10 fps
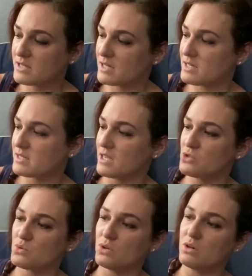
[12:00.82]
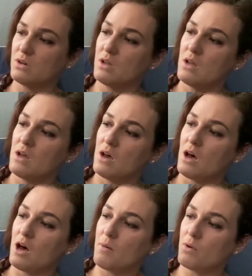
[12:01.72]
study schedule,
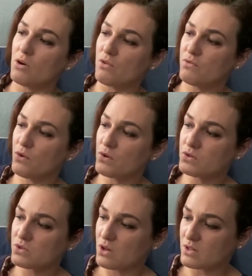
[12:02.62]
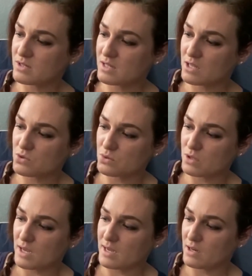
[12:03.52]
her folk song
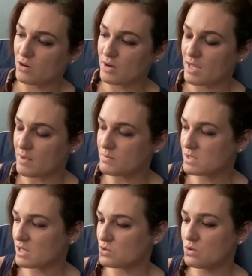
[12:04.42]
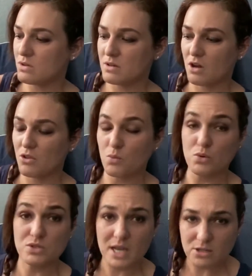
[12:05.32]
schedule, and her hymn schedule, and all the
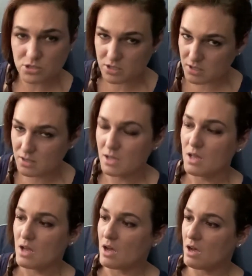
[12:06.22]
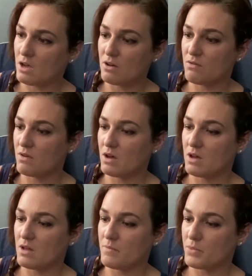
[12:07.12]
rotation of
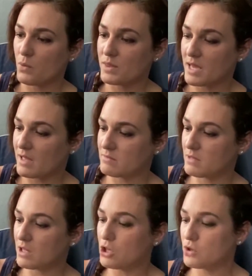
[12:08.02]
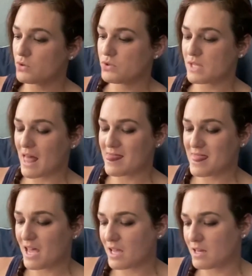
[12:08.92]
what that includes. And
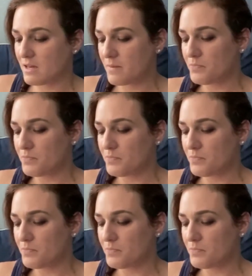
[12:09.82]
then